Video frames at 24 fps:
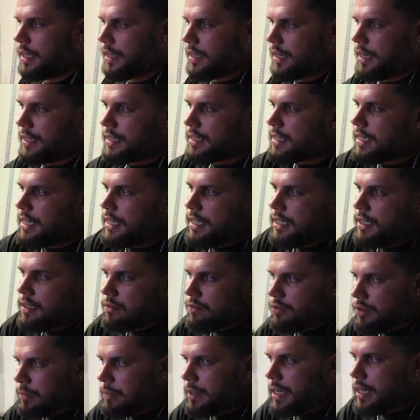And kind of key it
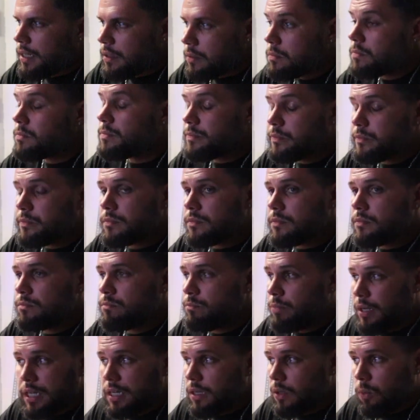in from there.
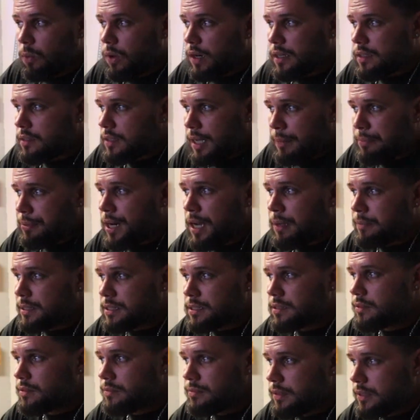But it'll work, I
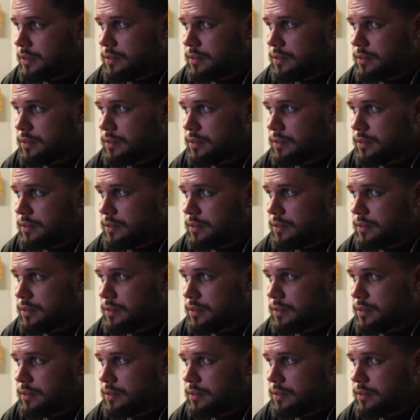promise.